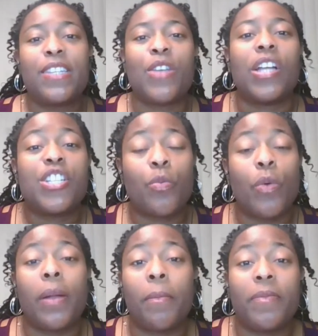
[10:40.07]
So I just
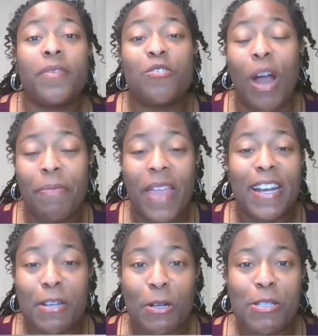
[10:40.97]
want to drop that
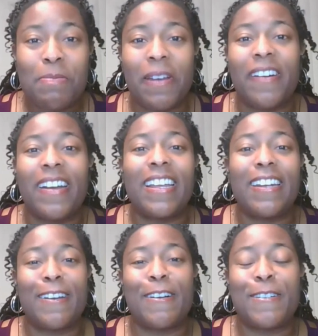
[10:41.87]
in your spirit and
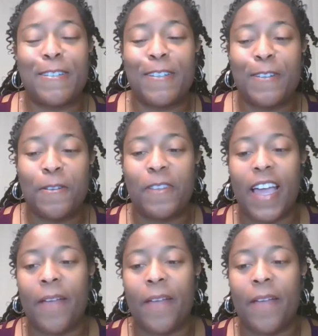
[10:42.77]
encourage you to do that.